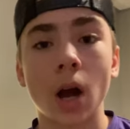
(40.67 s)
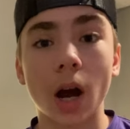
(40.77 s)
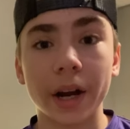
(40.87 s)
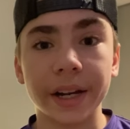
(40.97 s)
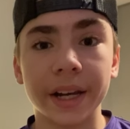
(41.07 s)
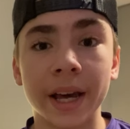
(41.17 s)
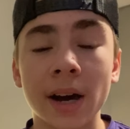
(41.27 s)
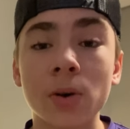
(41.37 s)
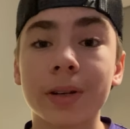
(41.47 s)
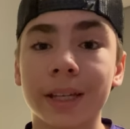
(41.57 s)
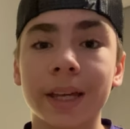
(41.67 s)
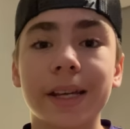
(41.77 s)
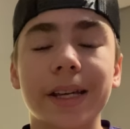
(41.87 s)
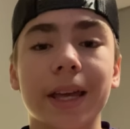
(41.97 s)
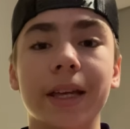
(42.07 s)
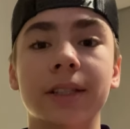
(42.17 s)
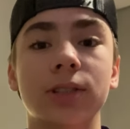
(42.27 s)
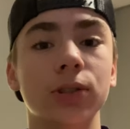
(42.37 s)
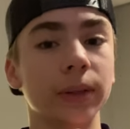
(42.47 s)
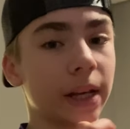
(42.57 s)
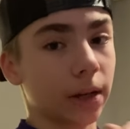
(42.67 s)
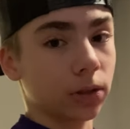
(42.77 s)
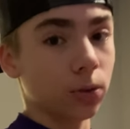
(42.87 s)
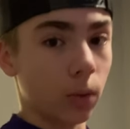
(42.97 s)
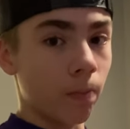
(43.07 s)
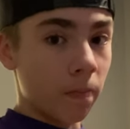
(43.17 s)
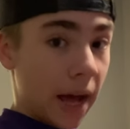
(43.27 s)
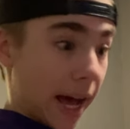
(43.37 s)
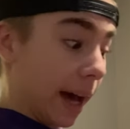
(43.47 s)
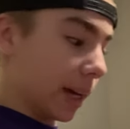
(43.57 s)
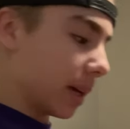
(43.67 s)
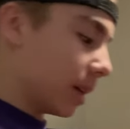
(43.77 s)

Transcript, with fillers: Alright, now getting into the actual bag.